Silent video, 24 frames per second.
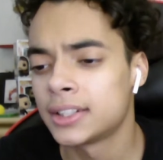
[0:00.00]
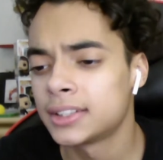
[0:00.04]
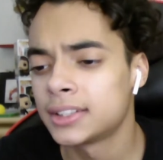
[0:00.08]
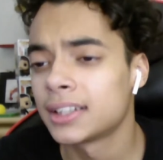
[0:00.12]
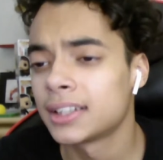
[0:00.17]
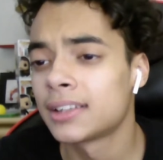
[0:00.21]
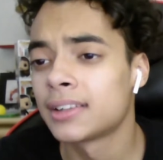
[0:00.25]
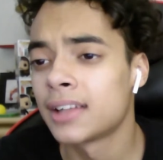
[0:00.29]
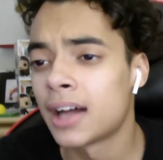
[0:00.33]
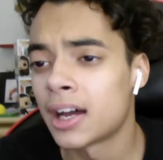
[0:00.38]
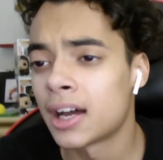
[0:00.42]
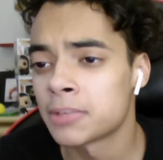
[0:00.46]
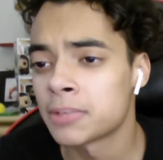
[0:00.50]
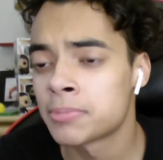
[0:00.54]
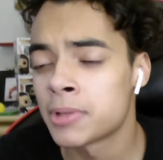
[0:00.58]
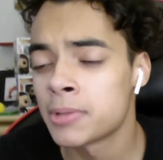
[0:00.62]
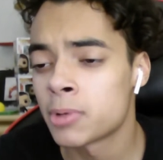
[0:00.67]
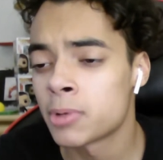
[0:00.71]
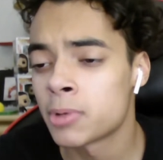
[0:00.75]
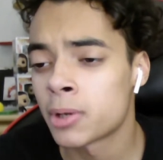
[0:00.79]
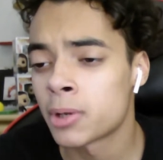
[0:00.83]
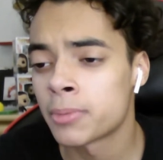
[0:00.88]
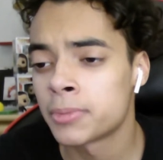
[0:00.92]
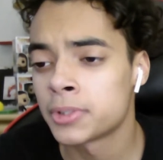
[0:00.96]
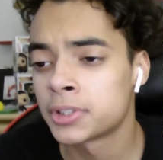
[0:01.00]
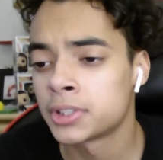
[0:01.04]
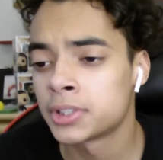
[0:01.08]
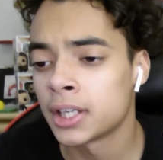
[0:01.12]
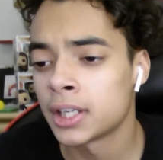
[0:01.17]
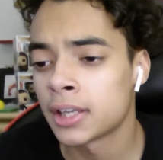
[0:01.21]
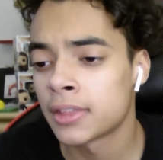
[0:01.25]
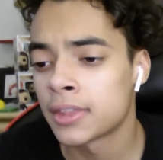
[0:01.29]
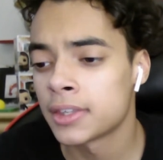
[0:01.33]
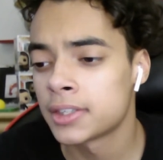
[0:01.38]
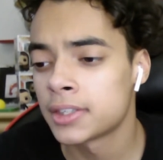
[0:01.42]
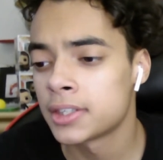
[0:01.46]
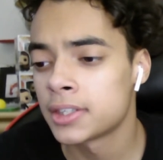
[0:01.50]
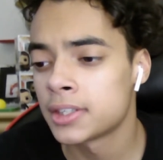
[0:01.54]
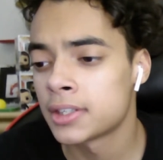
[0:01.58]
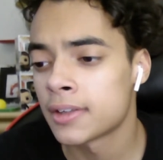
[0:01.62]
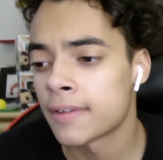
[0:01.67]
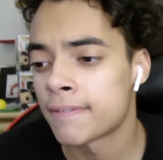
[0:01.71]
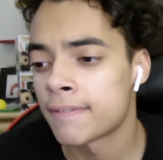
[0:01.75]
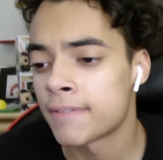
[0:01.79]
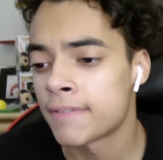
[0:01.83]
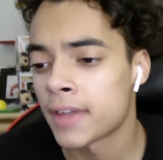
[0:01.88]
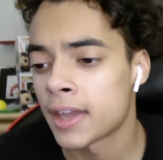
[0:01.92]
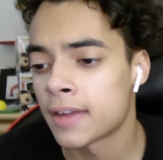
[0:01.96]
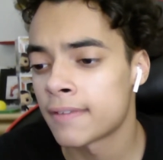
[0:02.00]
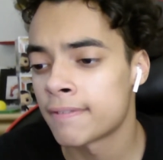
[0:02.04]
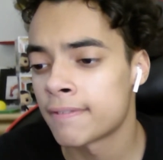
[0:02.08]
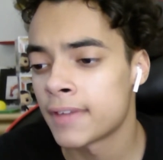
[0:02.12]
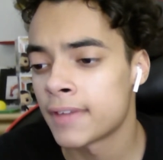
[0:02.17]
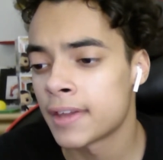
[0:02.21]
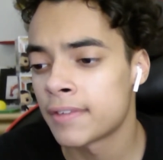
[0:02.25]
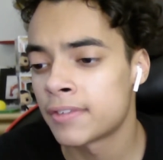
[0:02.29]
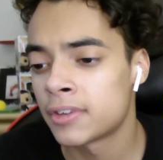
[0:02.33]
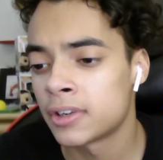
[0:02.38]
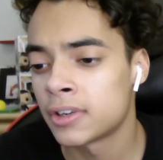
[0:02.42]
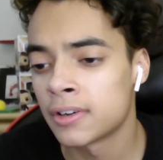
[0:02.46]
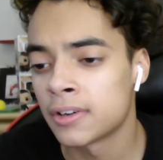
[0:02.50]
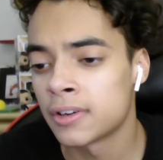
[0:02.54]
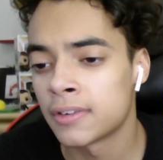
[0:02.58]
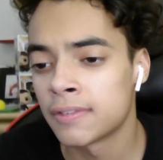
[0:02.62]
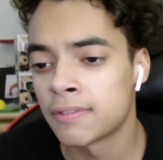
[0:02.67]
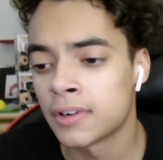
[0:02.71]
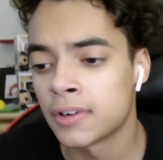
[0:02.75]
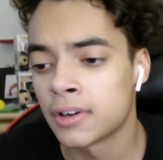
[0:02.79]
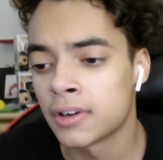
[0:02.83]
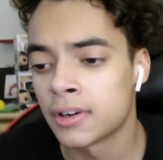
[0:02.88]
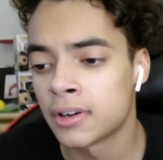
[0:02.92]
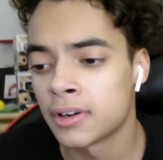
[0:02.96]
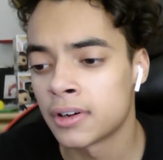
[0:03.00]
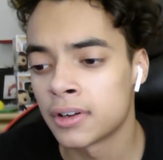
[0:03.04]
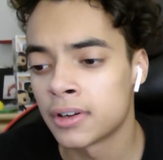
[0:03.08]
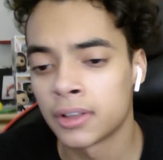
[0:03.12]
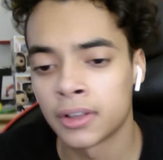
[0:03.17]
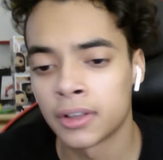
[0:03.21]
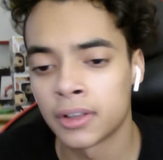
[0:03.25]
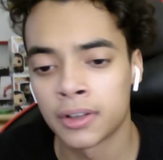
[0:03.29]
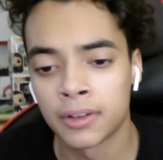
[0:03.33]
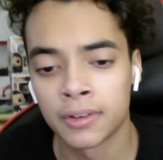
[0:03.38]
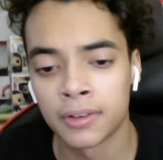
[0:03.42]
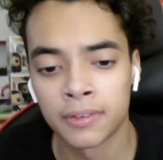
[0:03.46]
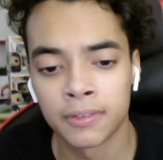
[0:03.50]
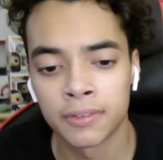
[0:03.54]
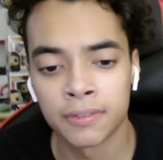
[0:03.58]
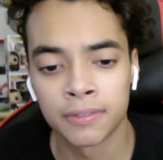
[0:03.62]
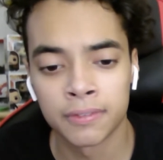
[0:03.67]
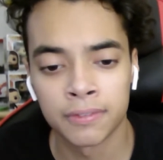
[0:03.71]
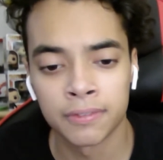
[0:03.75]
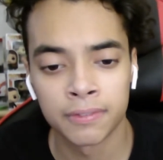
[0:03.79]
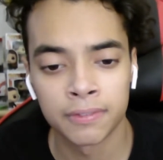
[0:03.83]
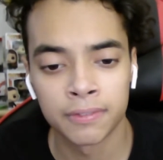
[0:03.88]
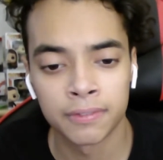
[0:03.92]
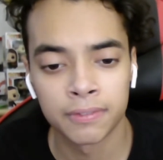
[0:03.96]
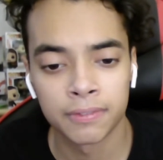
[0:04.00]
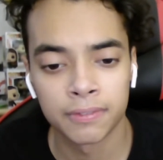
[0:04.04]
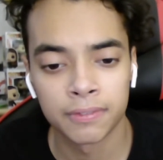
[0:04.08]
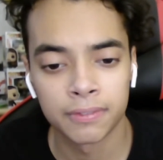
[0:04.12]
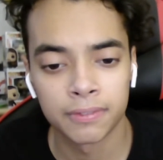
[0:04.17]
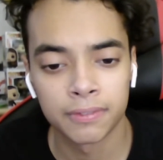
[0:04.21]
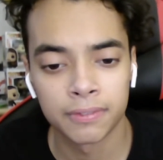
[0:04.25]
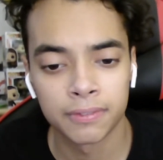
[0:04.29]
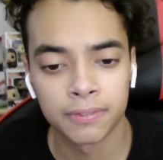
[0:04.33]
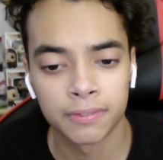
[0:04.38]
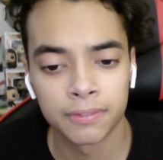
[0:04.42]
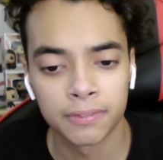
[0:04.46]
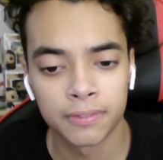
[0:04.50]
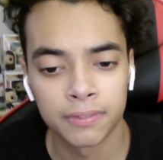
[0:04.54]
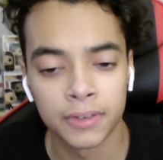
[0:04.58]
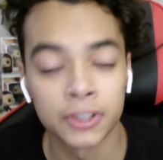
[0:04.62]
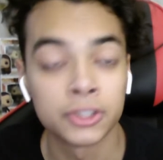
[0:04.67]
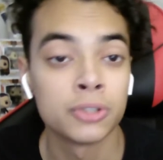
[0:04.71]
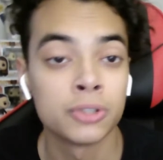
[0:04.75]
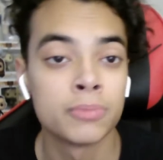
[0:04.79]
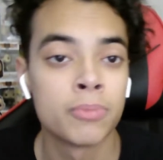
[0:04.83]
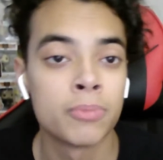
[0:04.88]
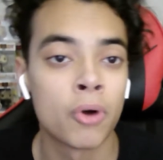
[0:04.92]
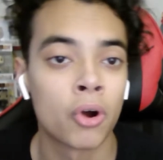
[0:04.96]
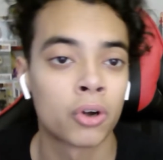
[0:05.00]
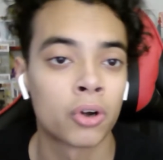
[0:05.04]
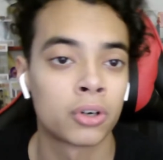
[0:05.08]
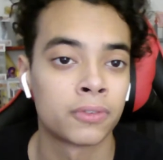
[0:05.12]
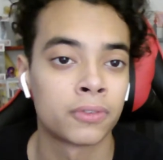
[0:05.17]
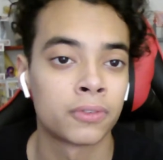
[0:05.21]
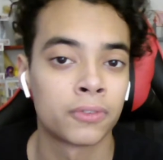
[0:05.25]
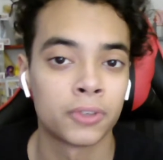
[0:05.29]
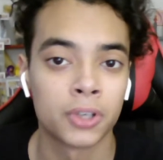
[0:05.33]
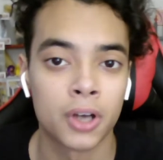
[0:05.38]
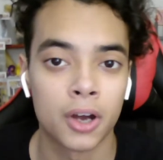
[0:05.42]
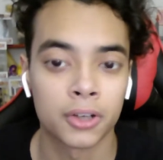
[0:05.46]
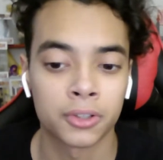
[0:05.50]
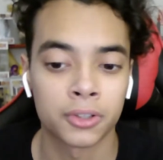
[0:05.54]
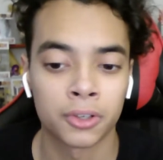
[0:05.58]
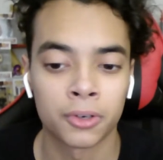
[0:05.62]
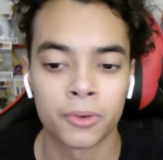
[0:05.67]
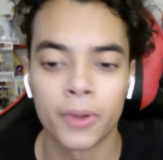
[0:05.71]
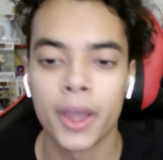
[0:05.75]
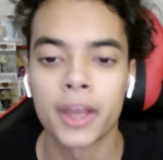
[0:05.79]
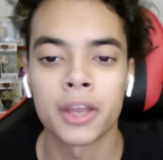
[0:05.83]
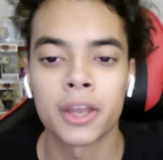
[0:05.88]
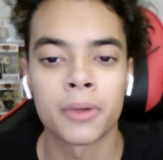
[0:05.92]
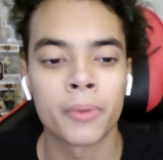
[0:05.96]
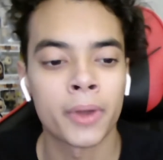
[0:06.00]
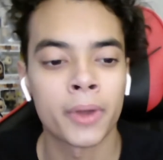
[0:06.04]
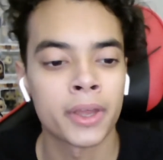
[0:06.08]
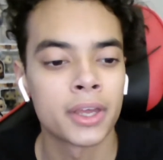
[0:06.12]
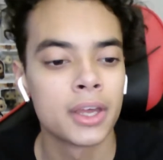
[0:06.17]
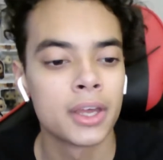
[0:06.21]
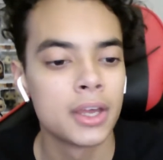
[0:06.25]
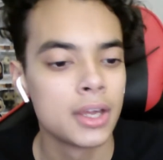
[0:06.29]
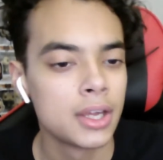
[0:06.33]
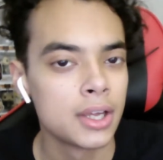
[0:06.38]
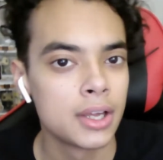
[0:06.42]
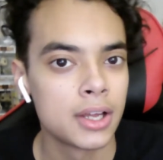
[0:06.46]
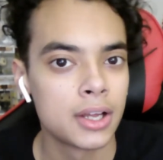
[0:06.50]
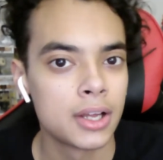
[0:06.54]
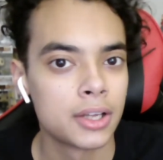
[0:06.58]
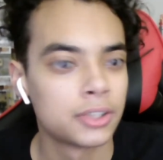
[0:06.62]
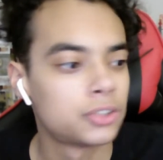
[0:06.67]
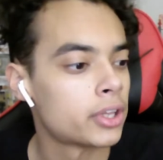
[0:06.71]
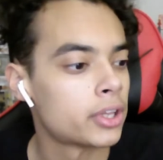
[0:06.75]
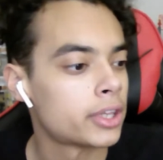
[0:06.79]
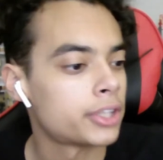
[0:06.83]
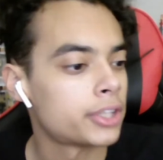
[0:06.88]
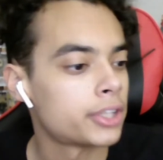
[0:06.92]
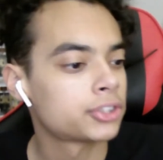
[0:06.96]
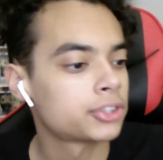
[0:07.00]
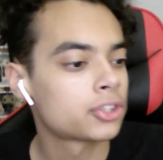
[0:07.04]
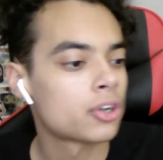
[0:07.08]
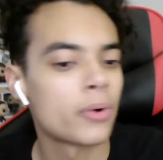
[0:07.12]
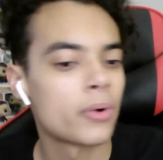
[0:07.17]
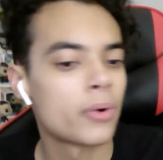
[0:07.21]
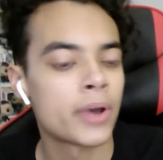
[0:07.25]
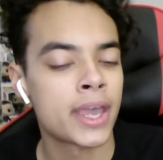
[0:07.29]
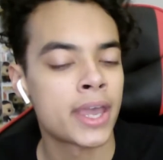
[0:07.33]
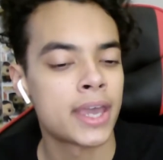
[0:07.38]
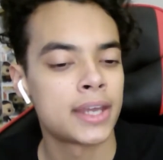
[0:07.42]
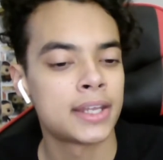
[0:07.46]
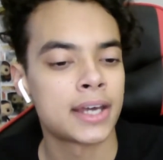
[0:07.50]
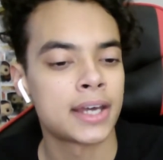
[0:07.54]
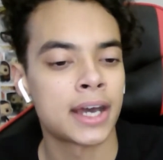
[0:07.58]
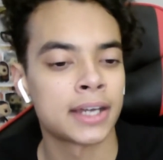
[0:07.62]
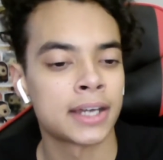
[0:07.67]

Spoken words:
just a lot of people have been saying this is a fan favorite of a two-parter for Doctor Who. Anyway, so yeah, let's go ahead.